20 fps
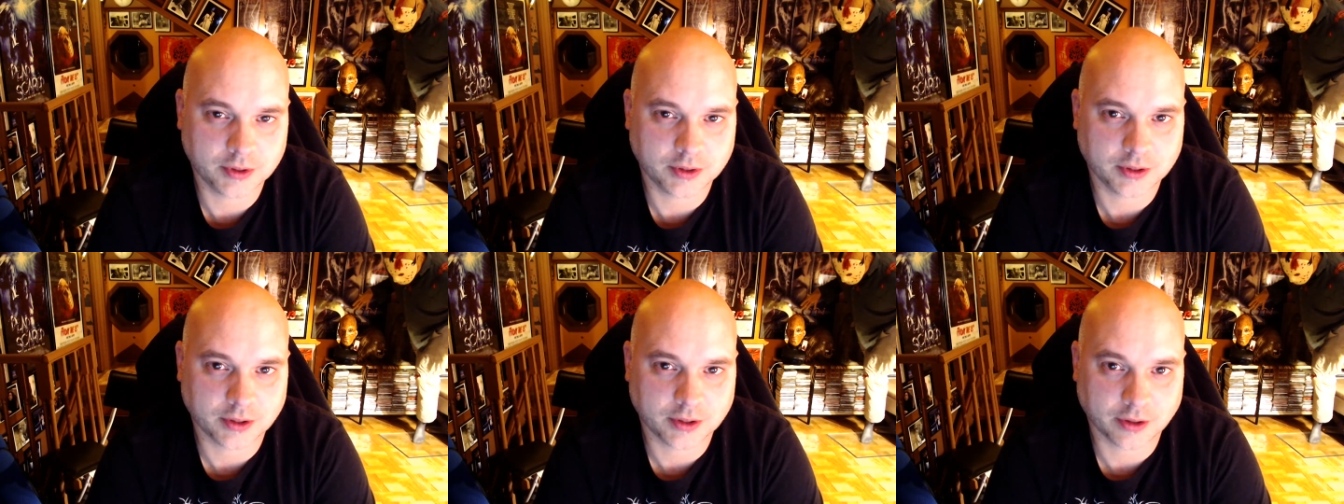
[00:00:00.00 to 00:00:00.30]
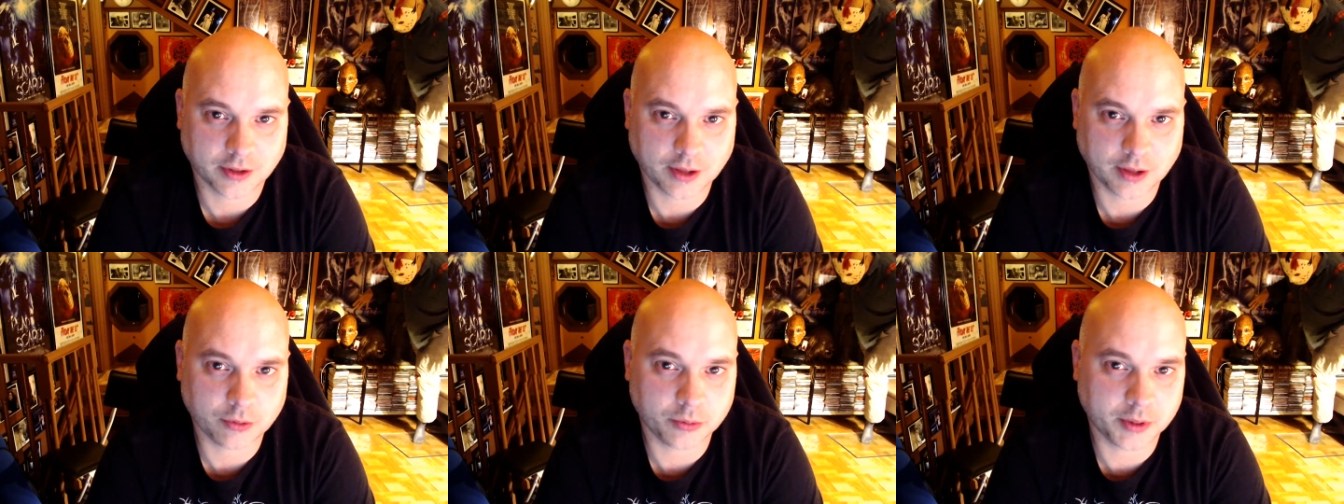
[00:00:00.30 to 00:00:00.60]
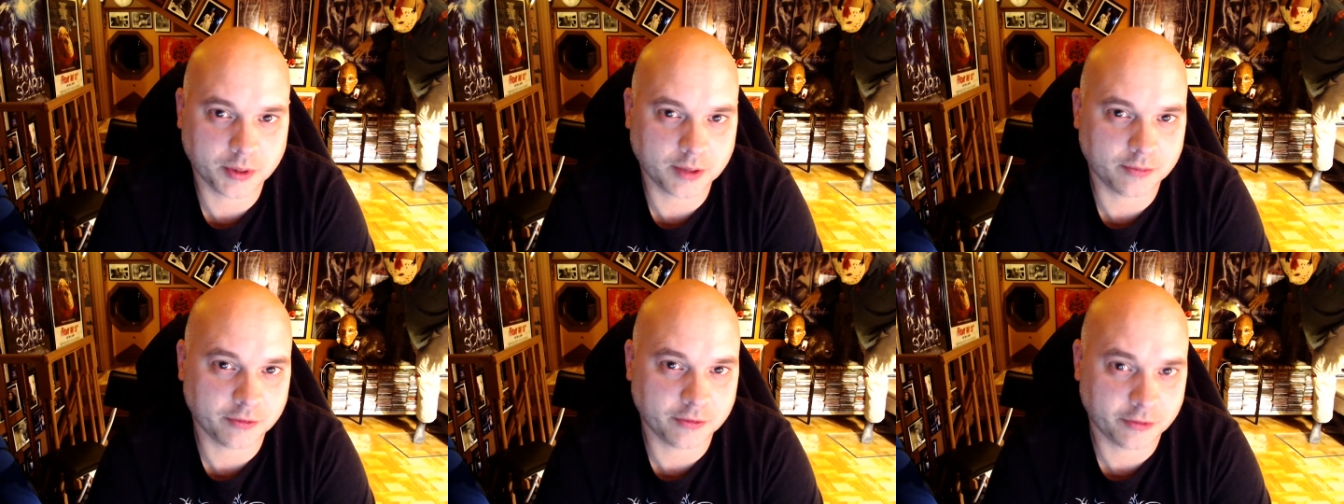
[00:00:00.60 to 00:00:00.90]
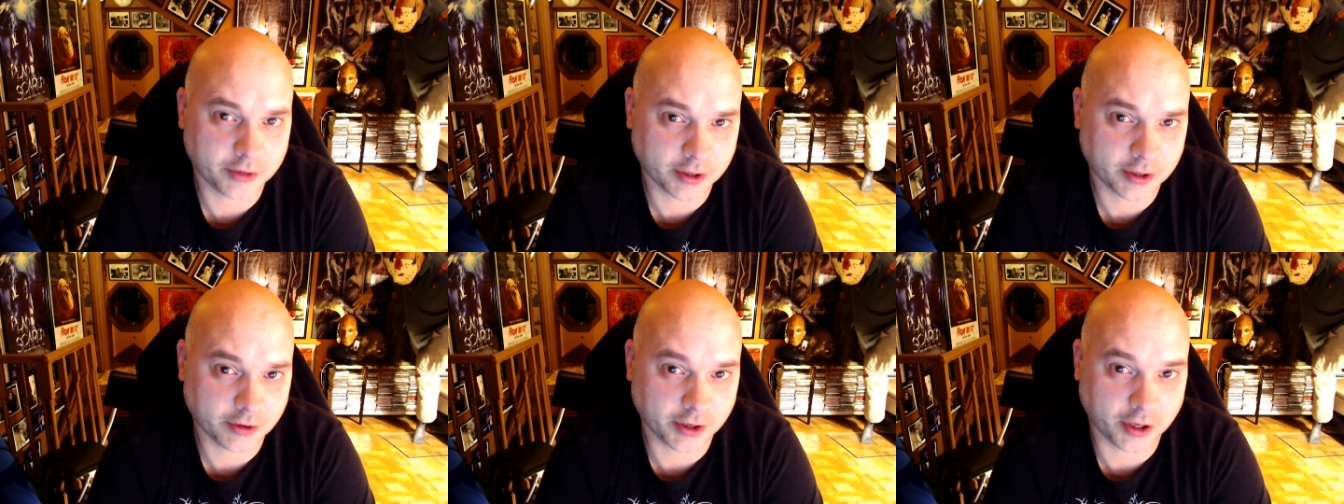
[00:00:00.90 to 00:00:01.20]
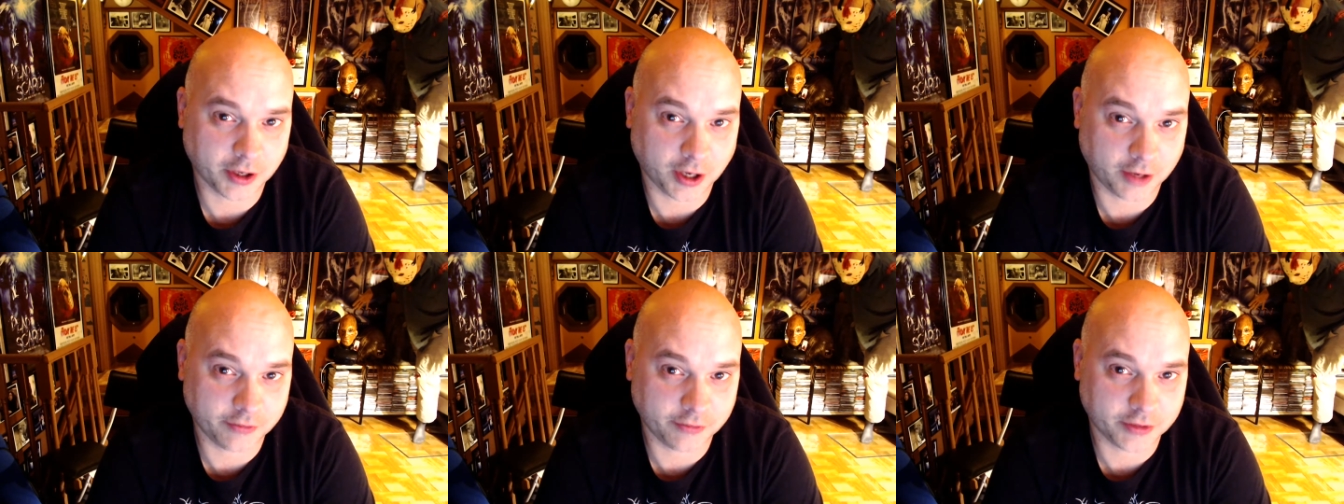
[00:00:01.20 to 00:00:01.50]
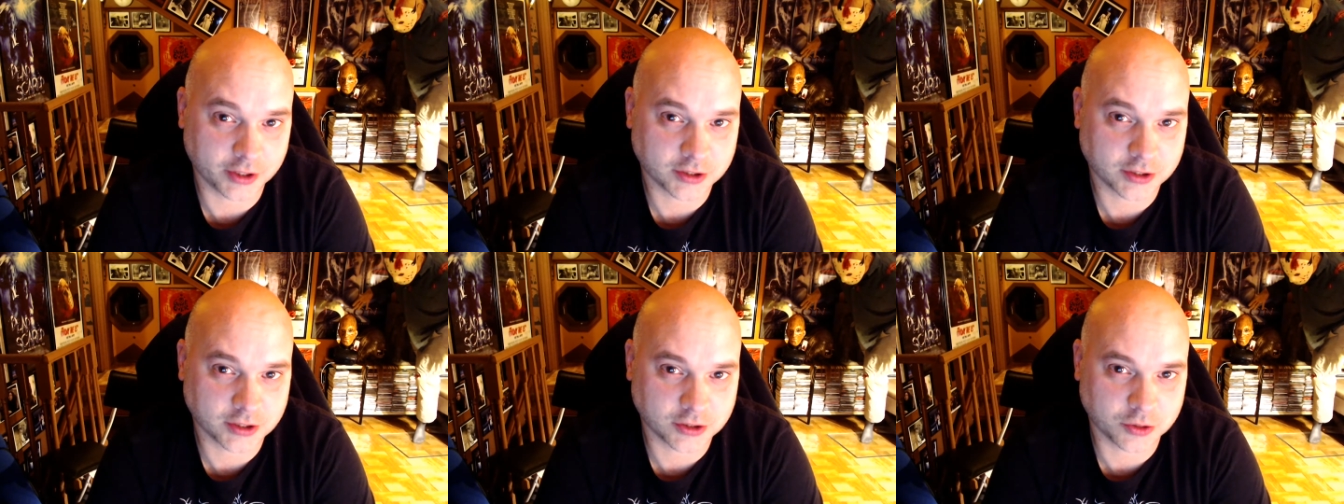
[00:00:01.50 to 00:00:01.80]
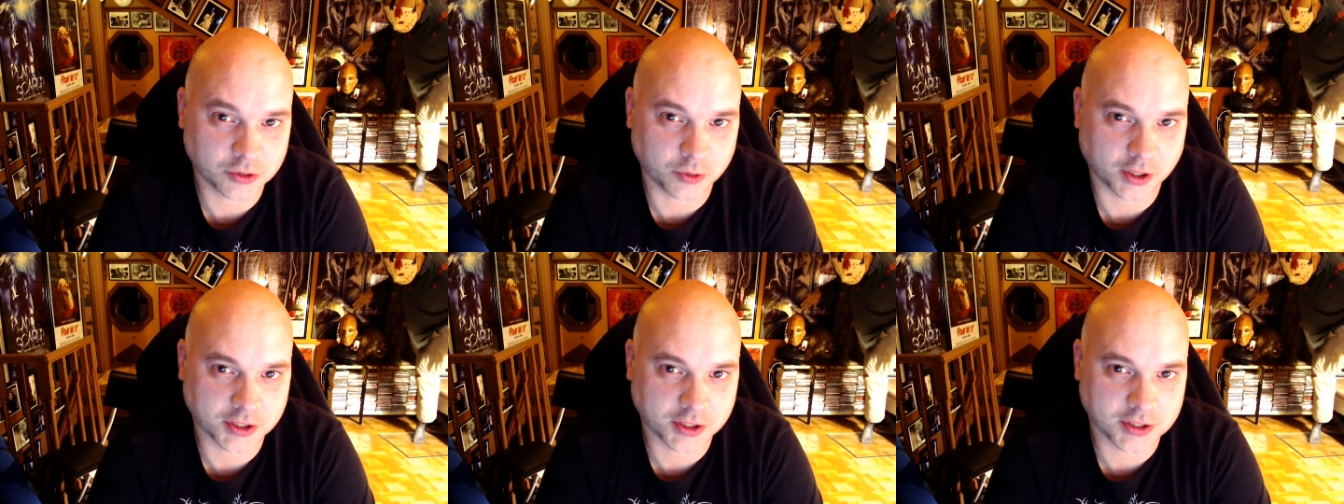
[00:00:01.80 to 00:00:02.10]
That will become very obvious as you
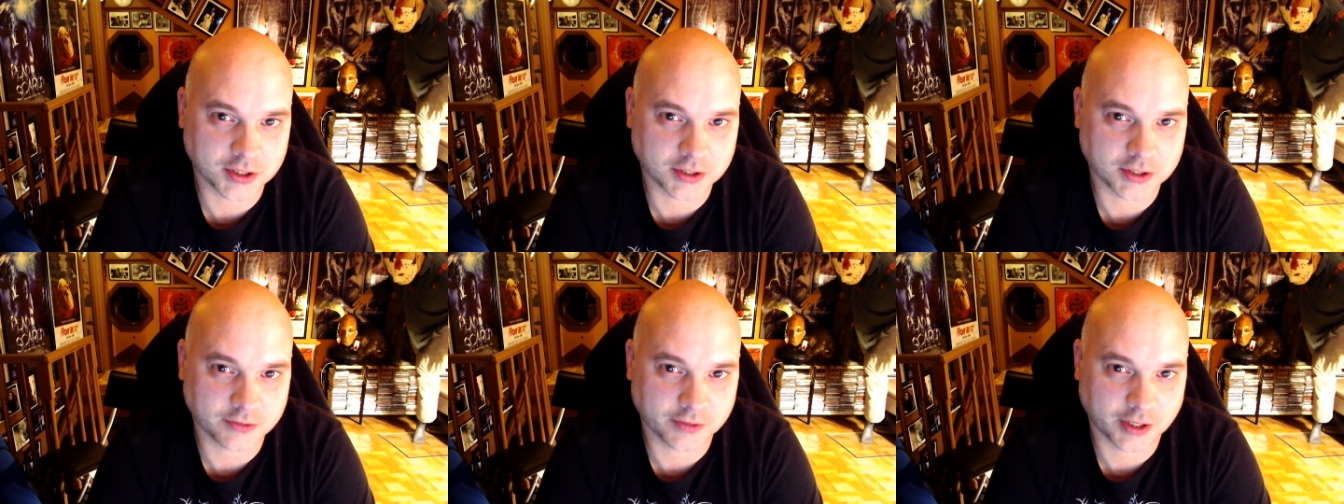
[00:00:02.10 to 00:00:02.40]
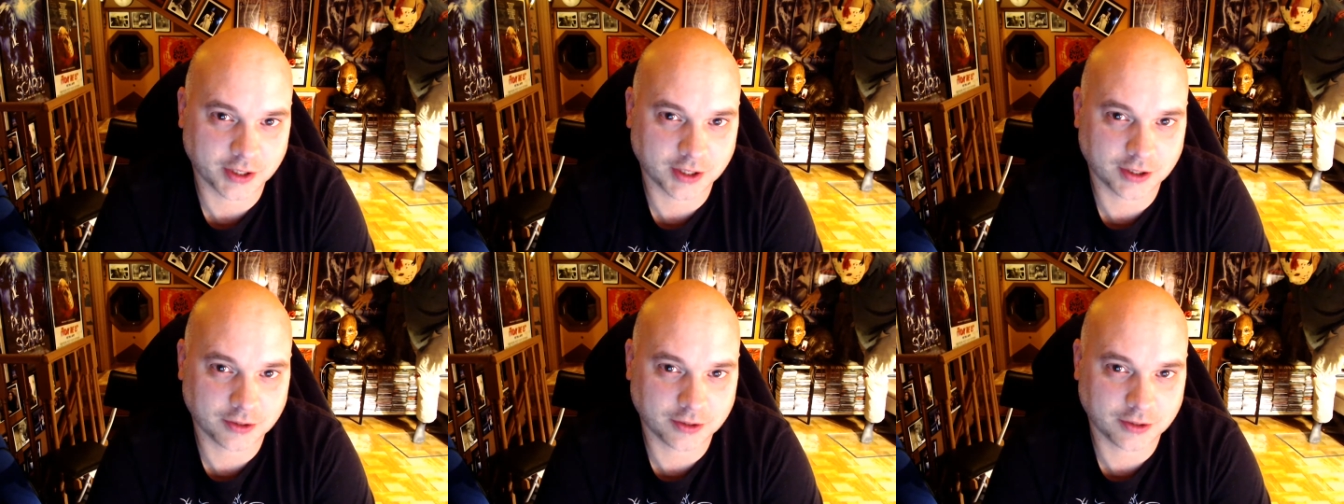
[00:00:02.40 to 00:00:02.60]
watch this video.